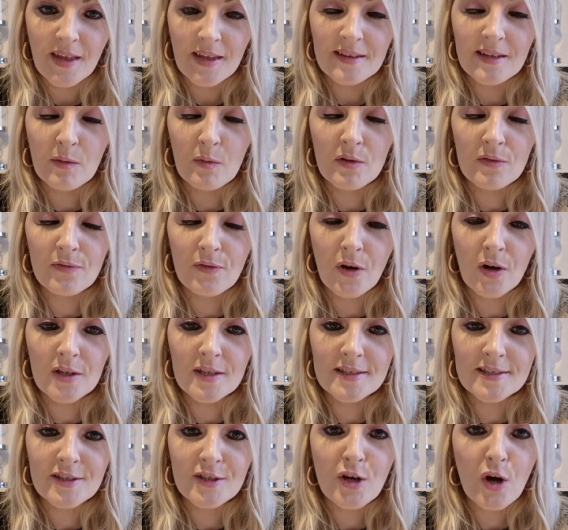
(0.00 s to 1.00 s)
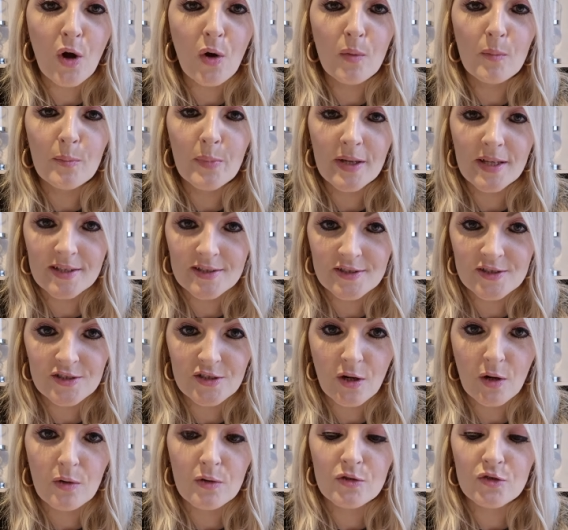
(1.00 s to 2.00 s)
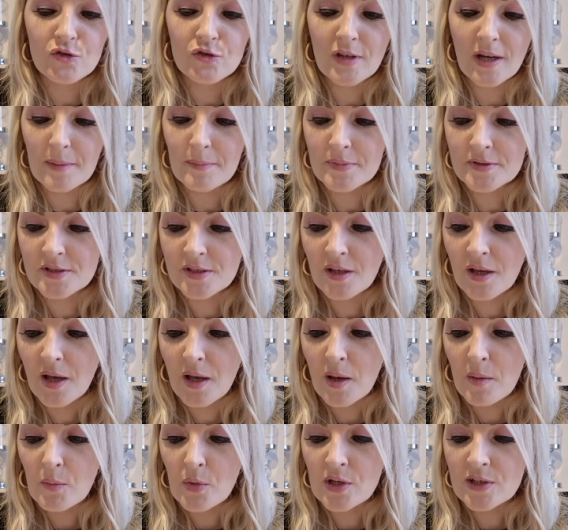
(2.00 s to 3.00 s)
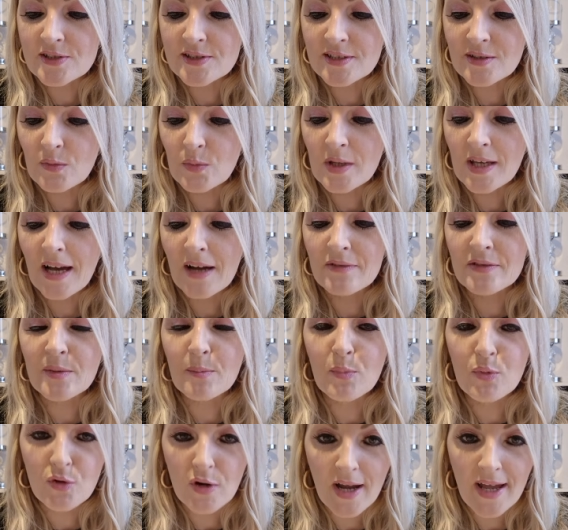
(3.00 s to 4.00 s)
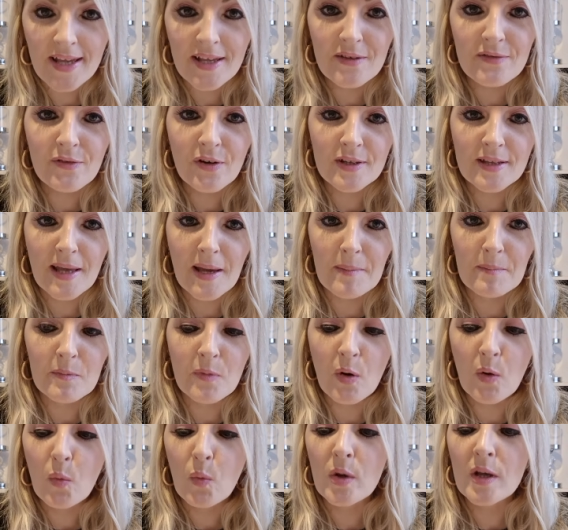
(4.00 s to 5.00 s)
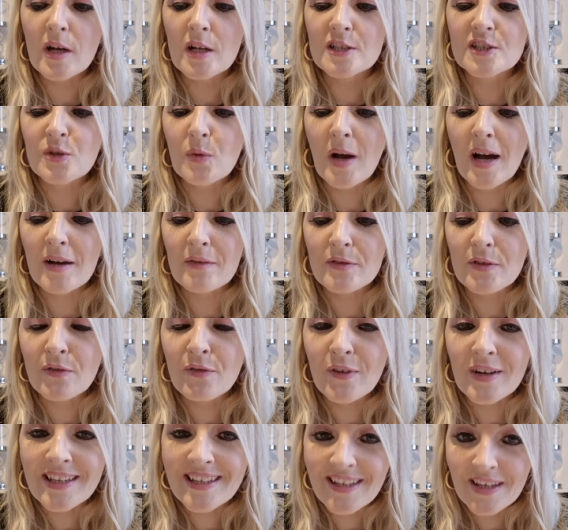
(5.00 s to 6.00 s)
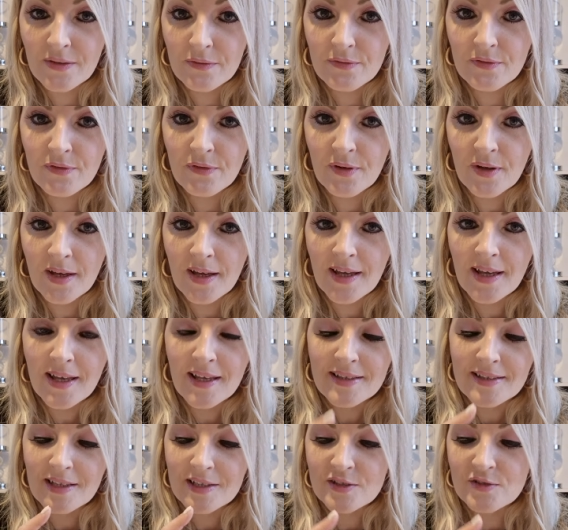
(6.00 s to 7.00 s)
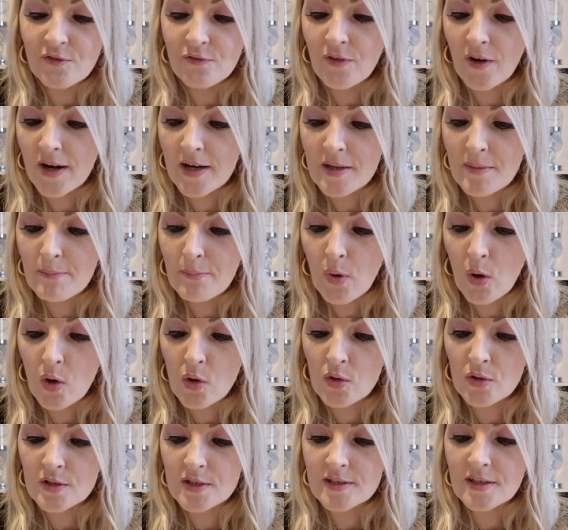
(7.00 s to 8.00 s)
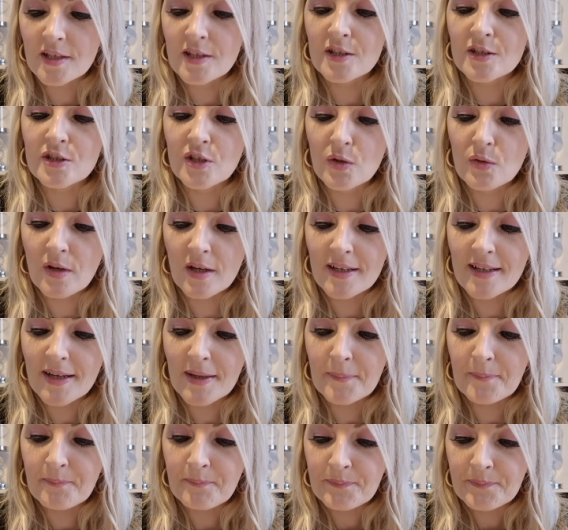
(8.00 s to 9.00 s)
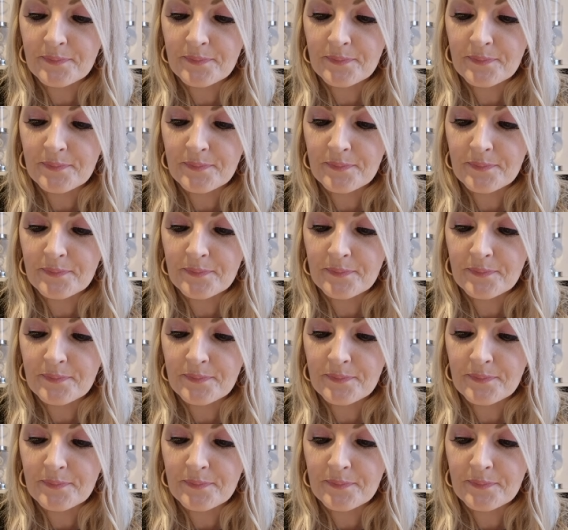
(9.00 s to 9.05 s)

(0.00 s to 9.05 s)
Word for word: They will fall into their own pits, their own traps. We see, we have to pray for them. We also have to forgive. That is very important that you do not let